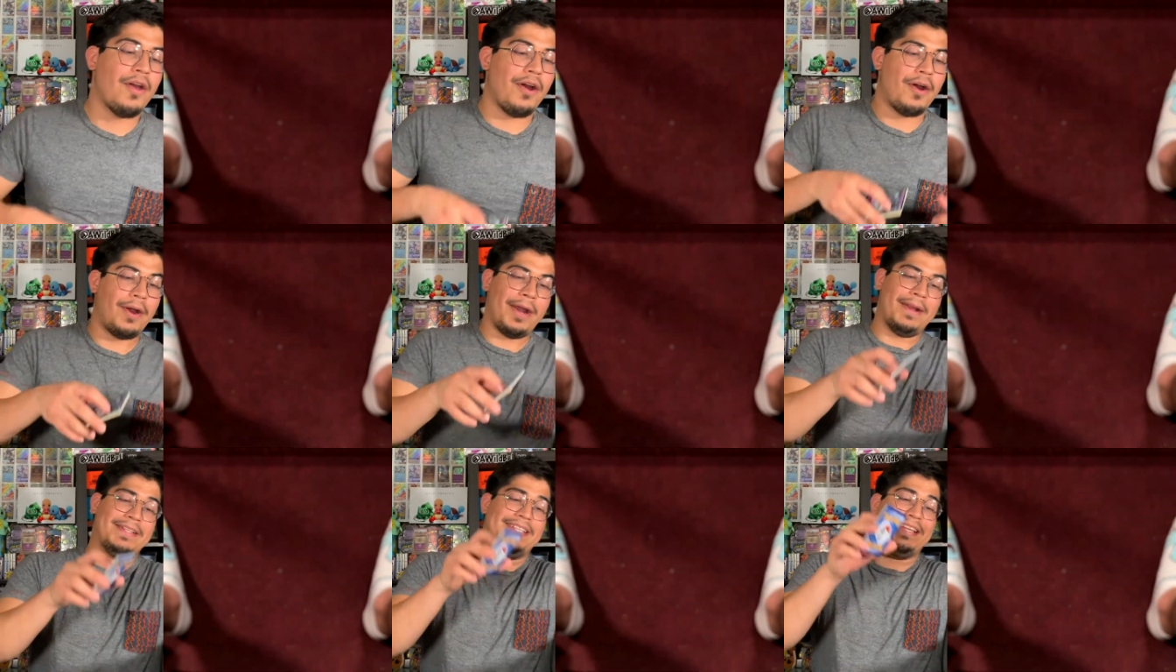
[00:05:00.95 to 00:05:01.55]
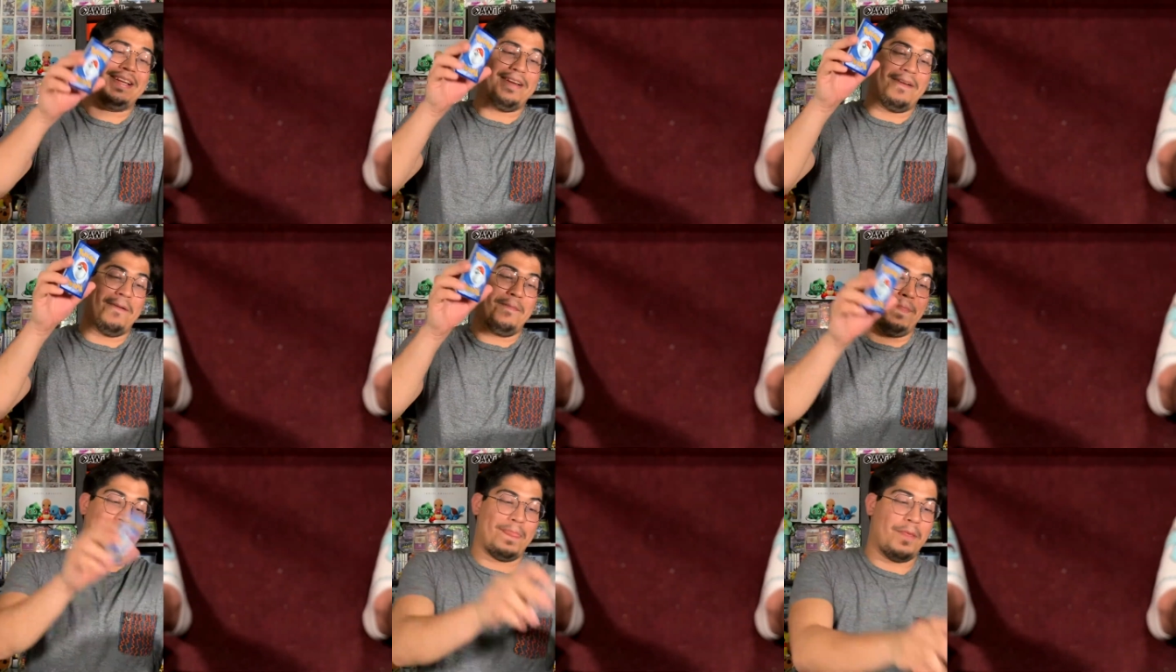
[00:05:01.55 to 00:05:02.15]
Alright,
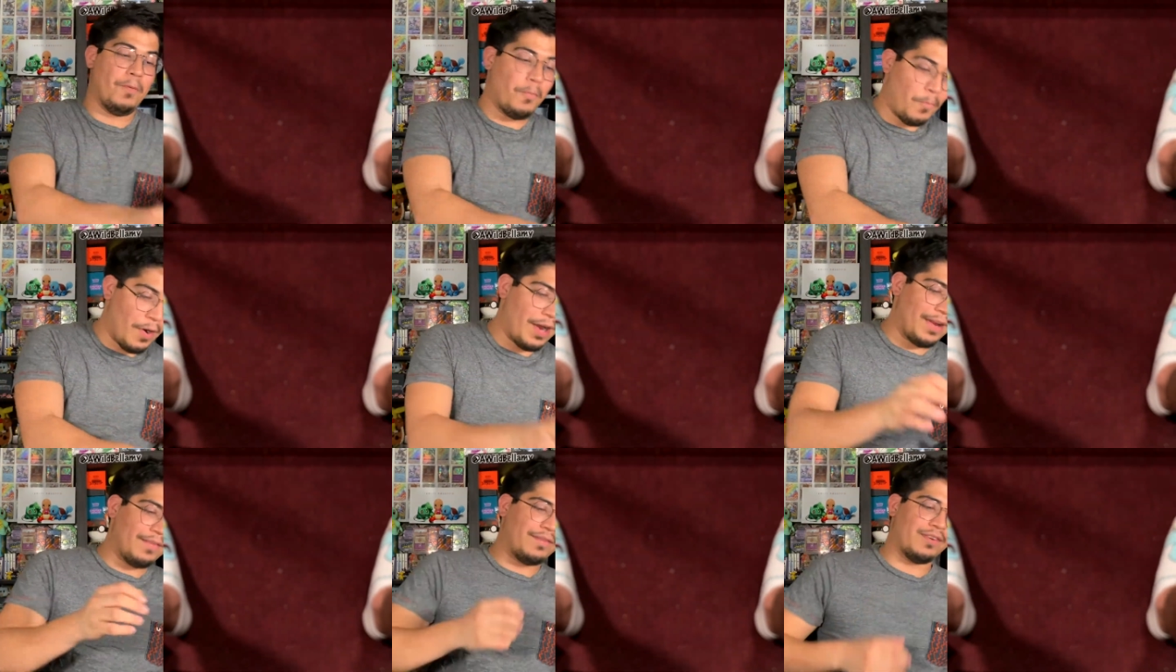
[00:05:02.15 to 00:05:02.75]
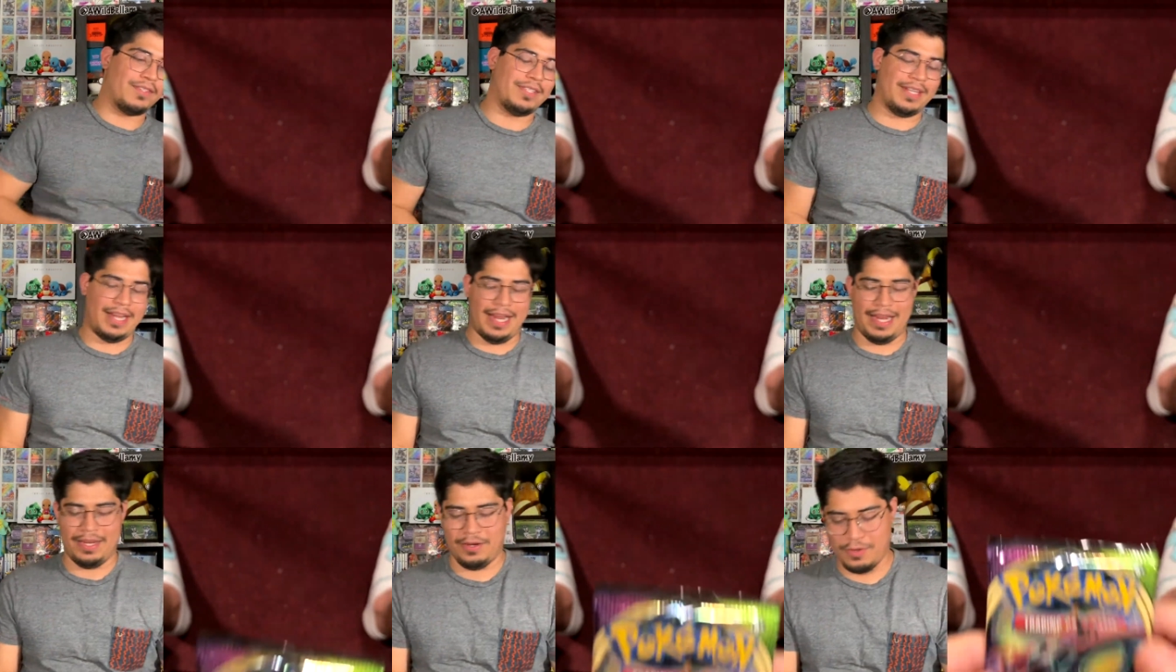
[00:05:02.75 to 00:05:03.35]
one for
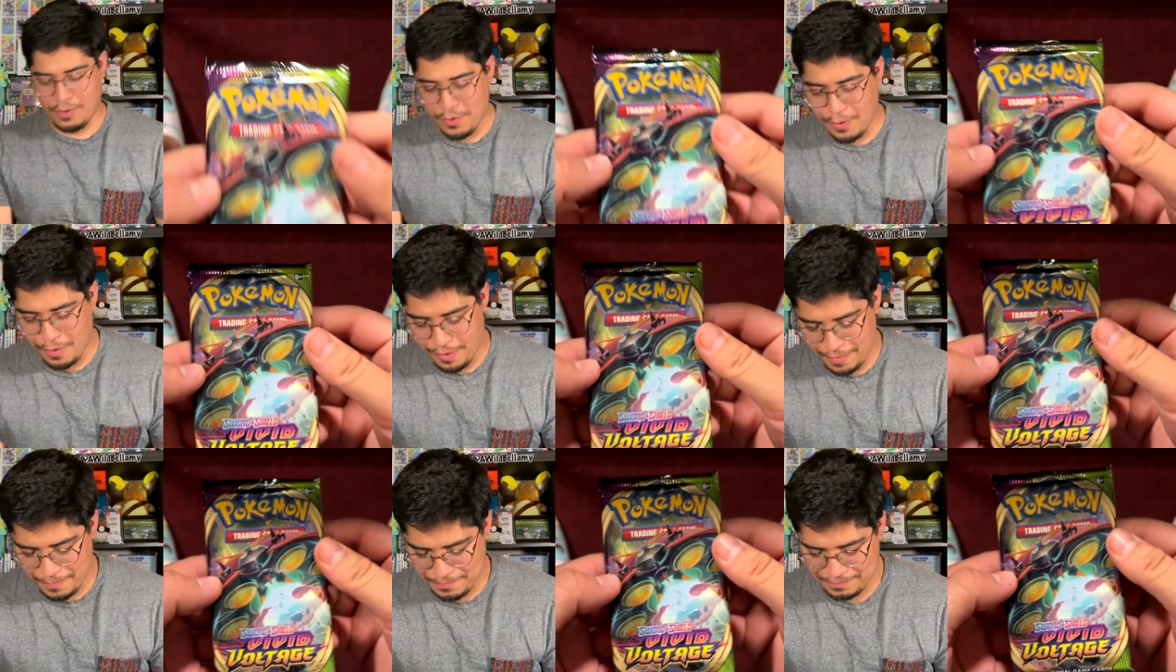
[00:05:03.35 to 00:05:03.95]
today. Cool.